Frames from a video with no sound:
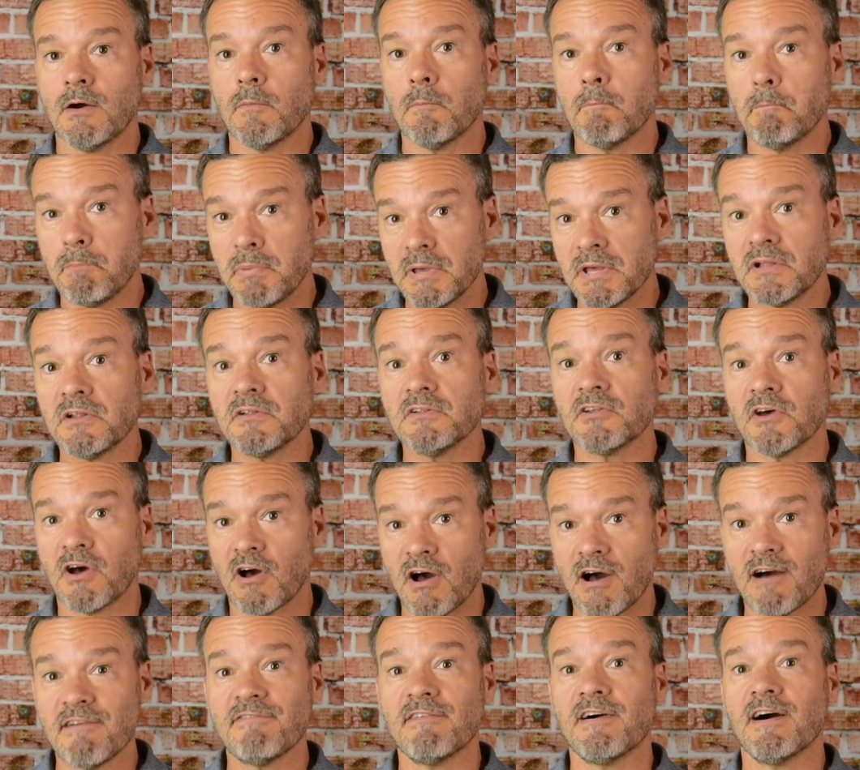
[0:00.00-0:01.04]
build
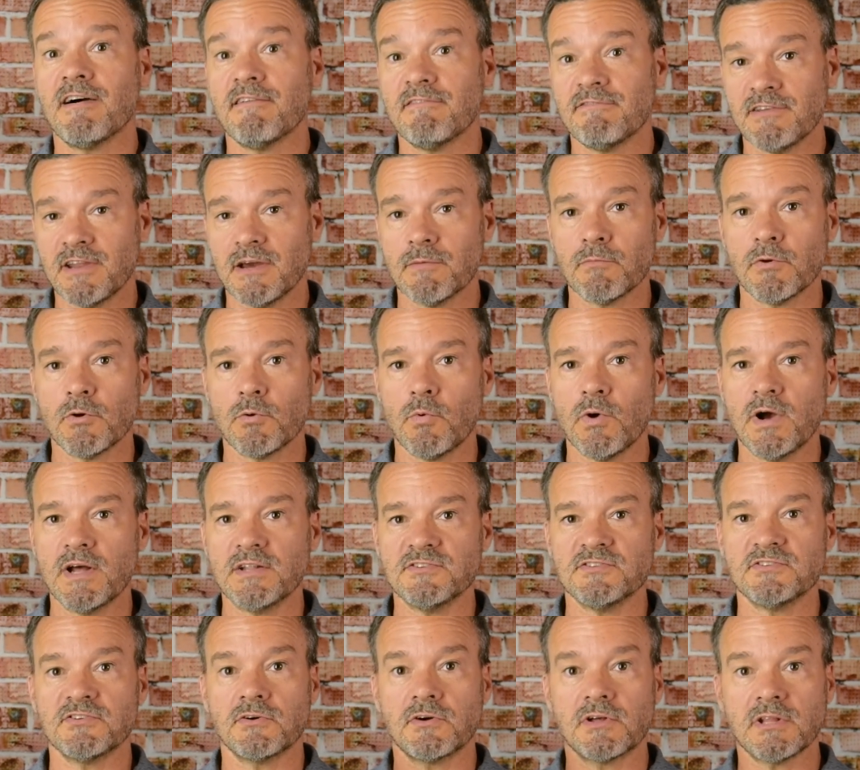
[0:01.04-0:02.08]
off of number 1.
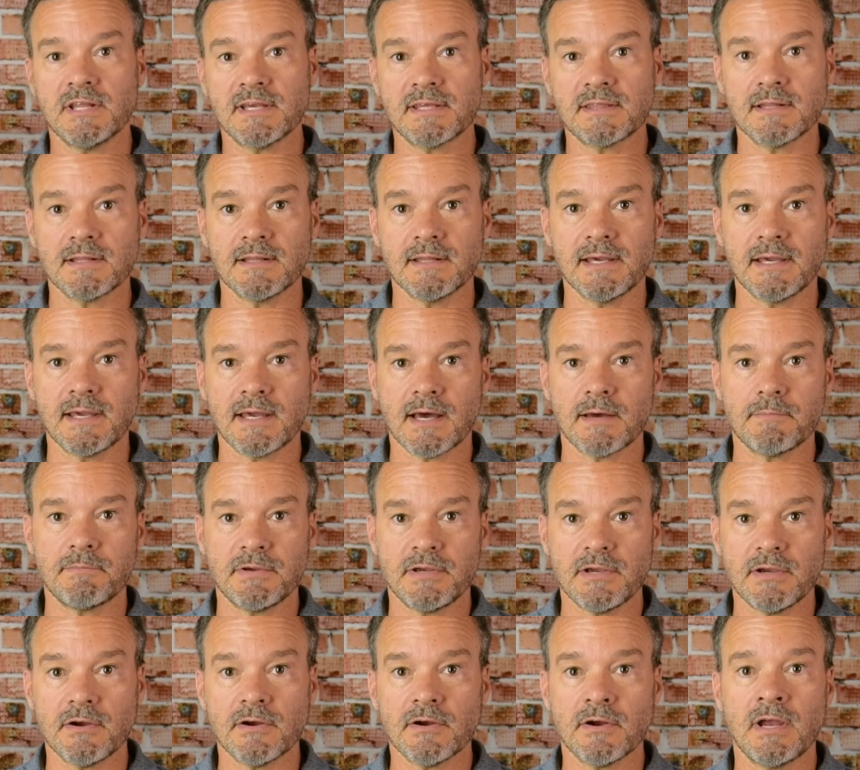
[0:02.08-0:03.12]
So click the link up
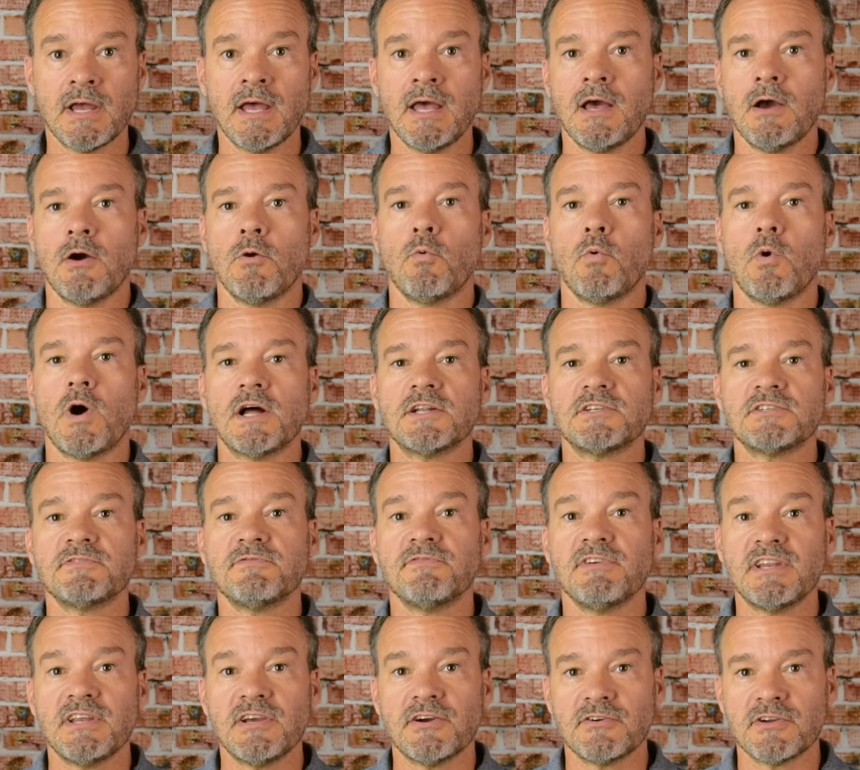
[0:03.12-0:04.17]
here, watch
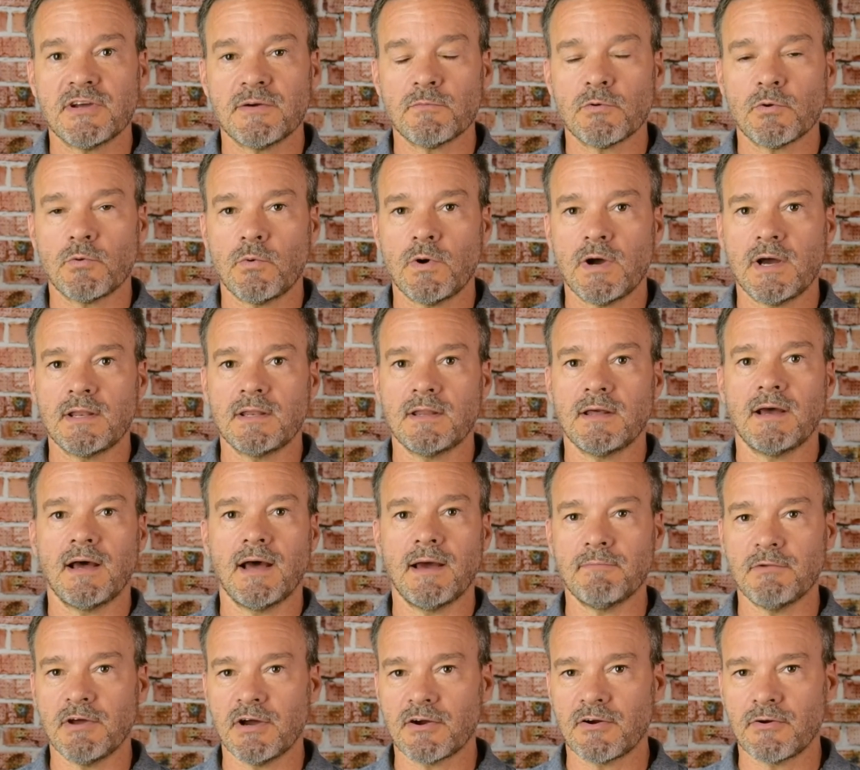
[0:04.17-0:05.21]
video number 1.
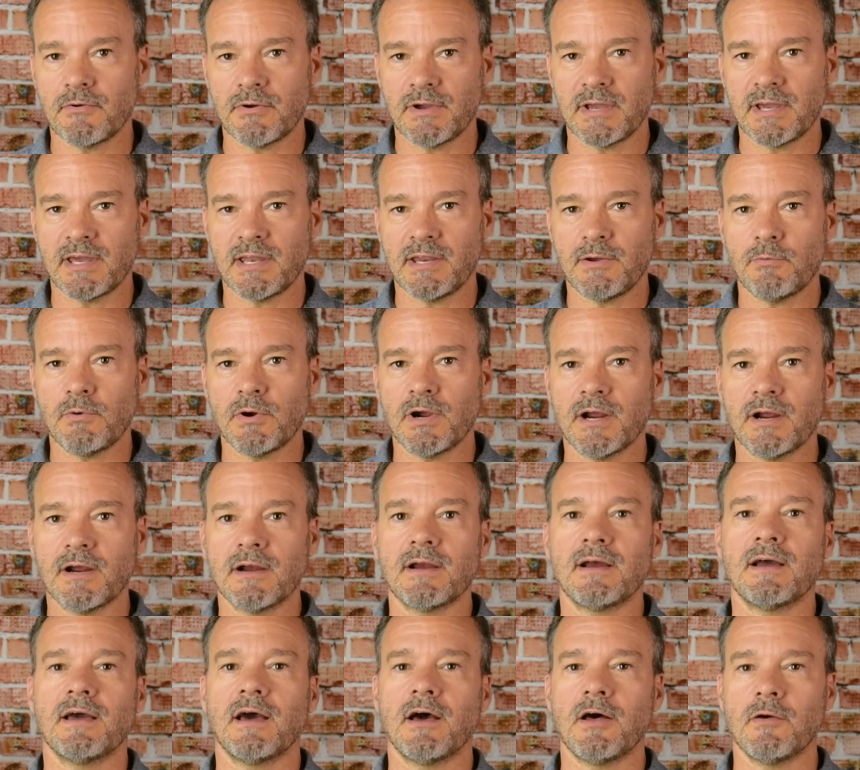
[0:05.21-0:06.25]
I'm not going
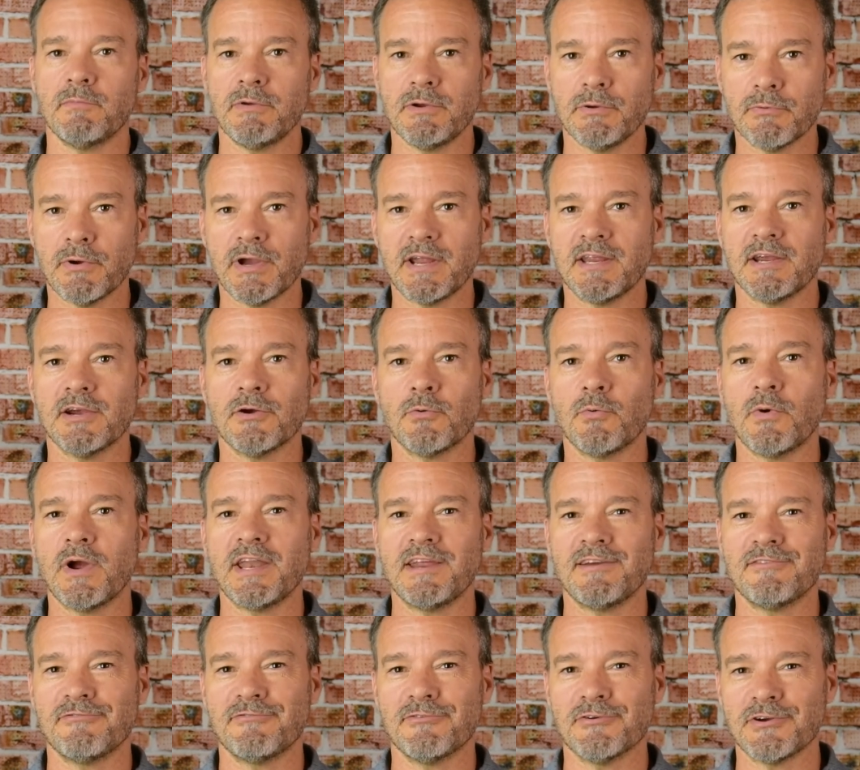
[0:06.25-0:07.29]
anywhere. I'll be right here
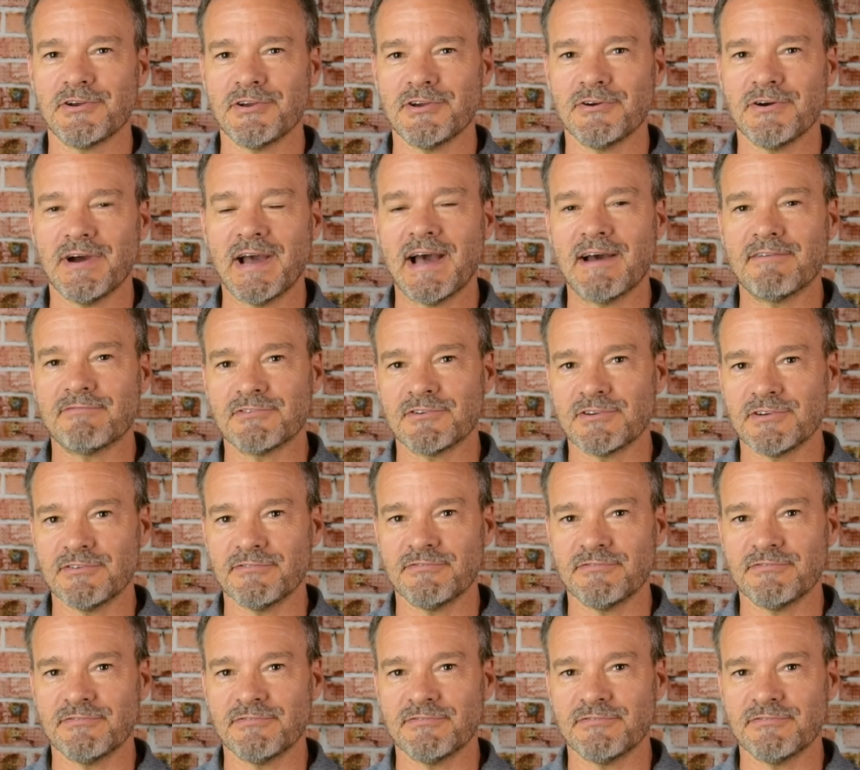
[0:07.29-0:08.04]
waiting for you after you